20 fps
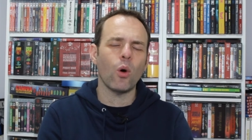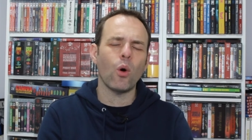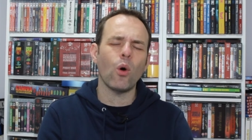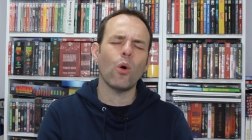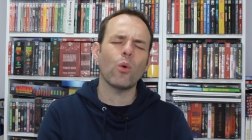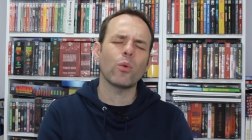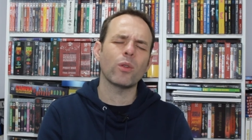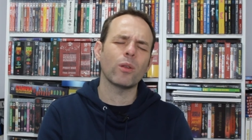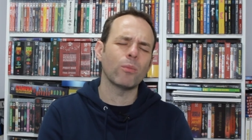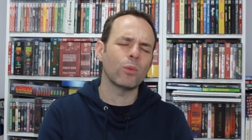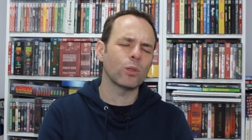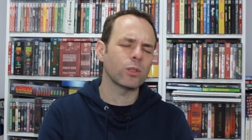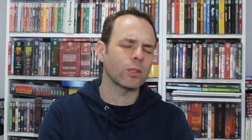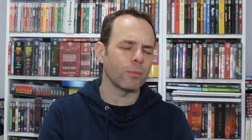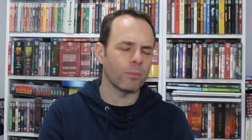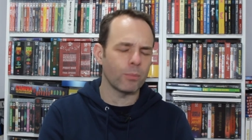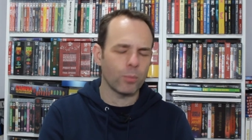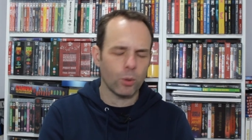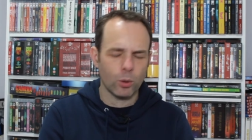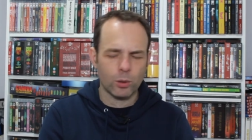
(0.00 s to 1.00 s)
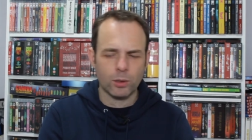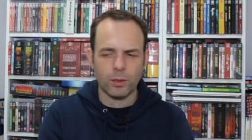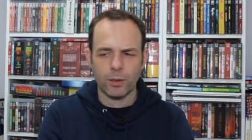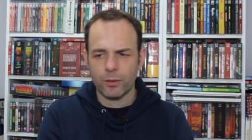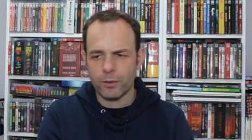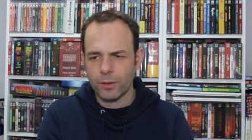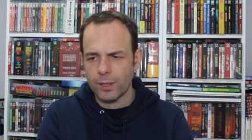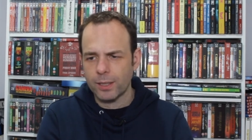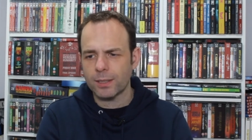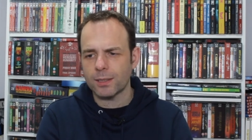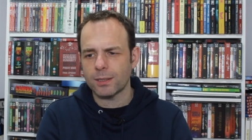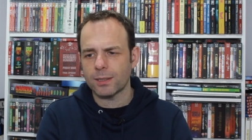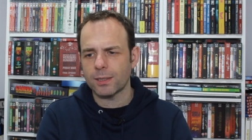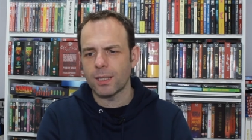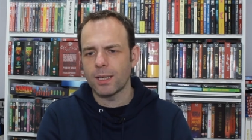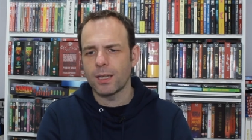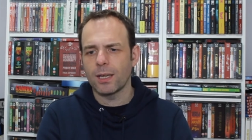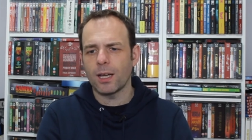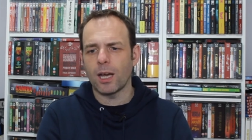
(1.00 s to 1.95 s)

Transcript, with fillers: all the most important things